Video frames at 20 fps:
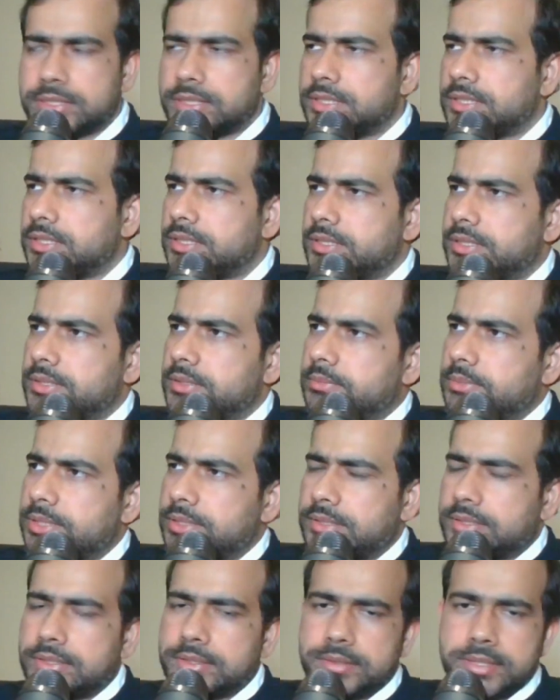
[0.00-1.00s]
uh,
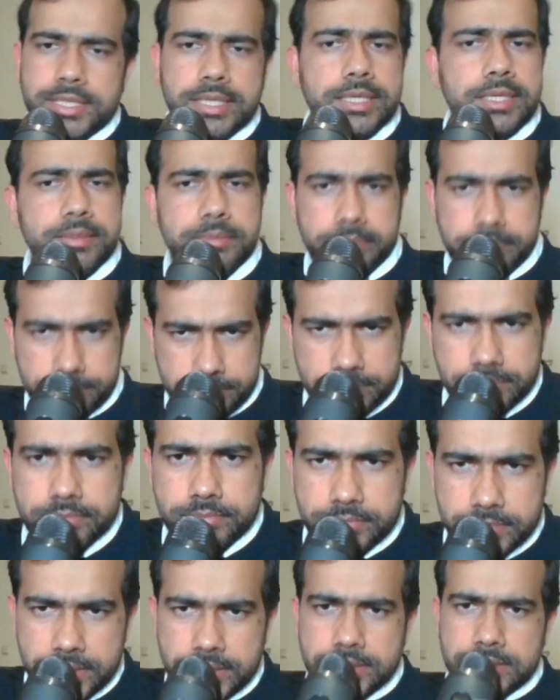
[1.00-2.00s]
but there are
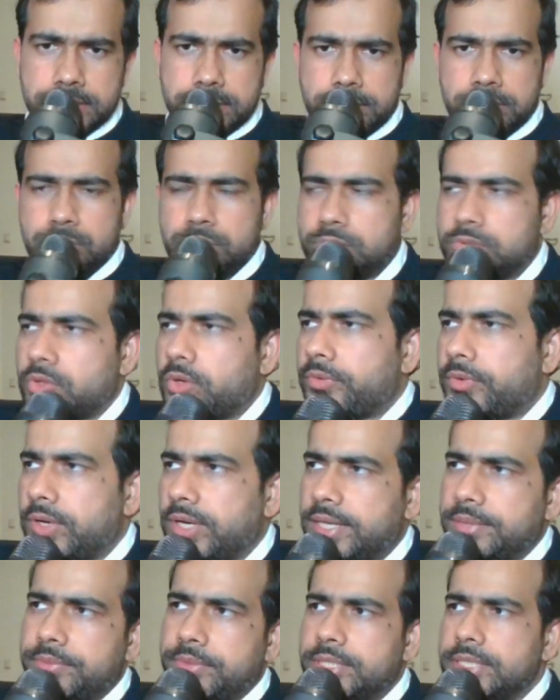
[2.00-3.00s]
there is a huge
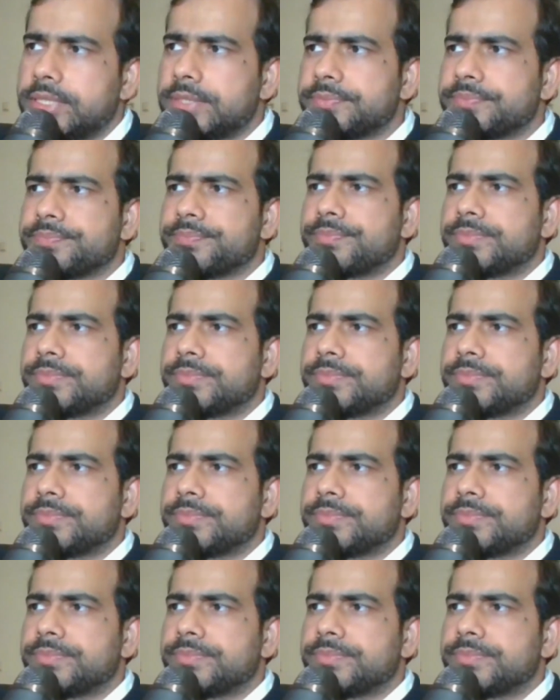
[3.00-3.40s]
overlap there.